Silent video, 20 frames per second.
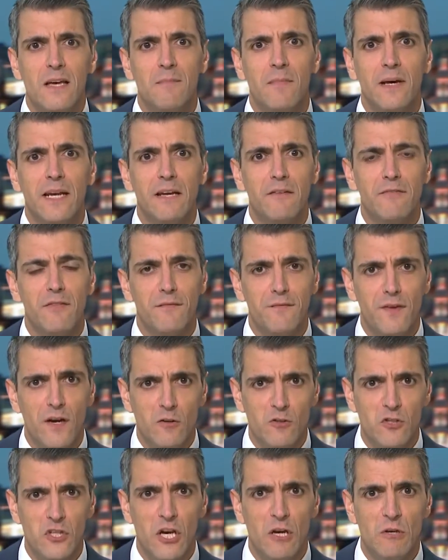many of the
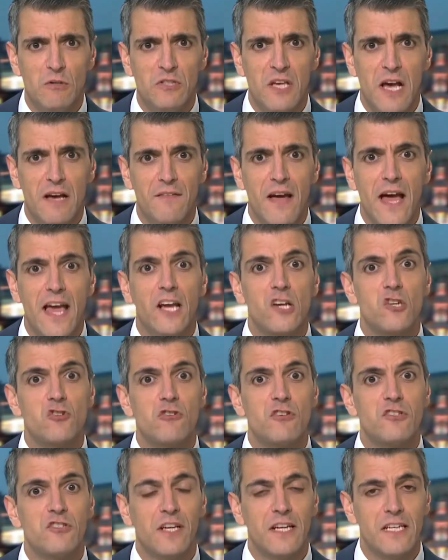photos have
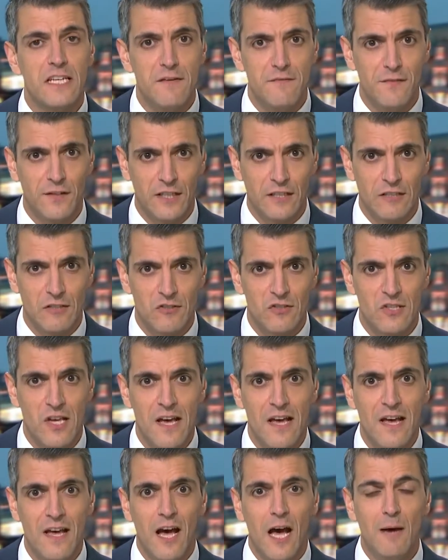extra significance.
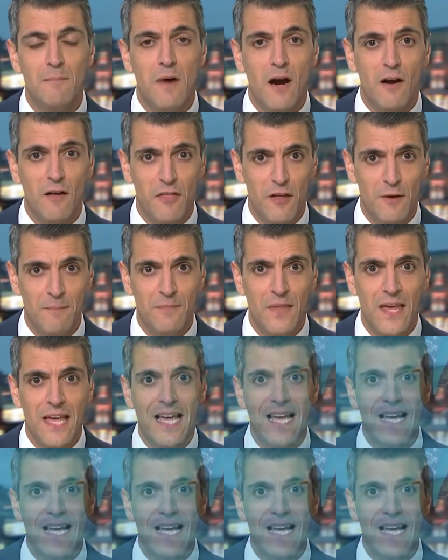Among them